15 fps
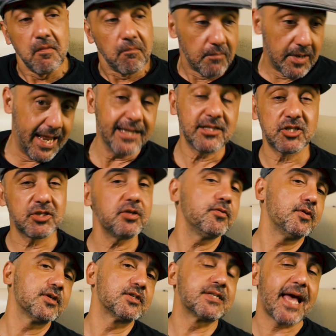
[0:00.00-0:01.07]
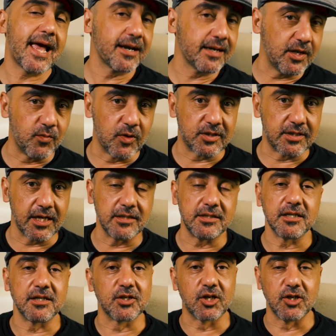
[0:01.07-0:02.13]
Let's do exactly what they
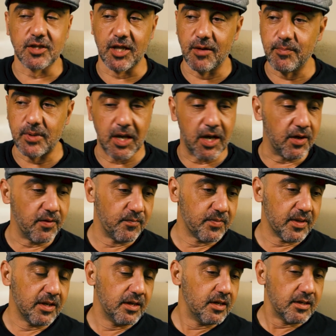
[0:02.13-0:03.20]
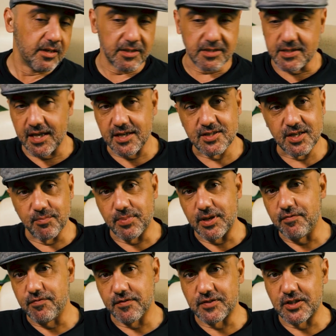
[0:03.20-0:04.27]
did in Colombia. Let's take some
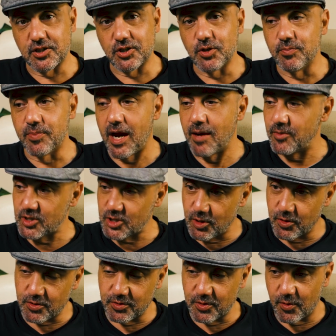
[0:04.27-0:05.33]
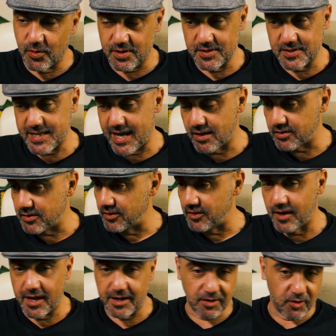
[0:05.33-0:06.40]
B-52 bombers, go to North and South
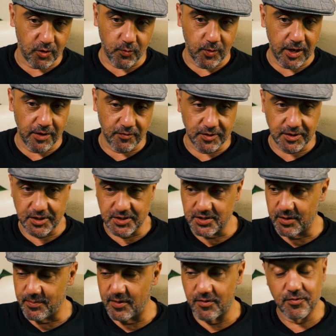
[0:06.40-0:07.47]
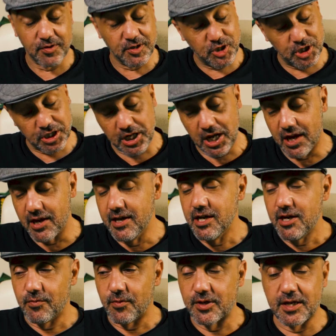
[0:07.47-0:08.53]
Carolina or wherever these, Virginia,
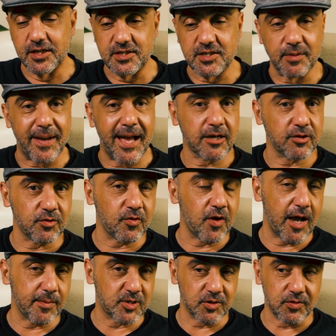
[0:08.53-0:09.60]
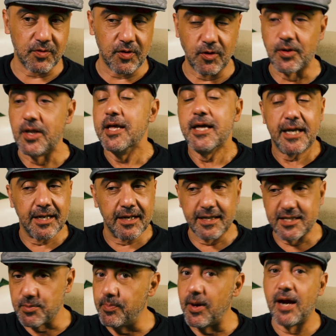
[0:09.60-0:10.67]
where these tobacco crops are grown, and
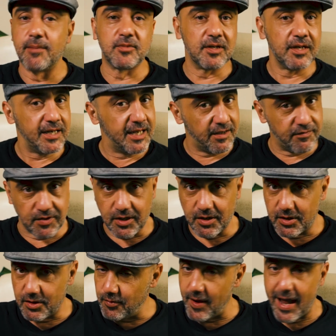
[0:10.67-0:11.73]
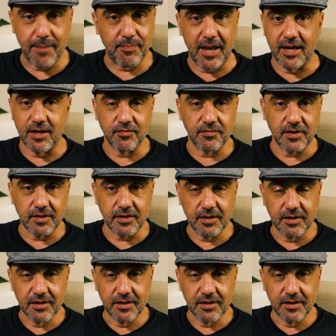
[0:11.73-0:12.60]
let's bomb the living crap out of it.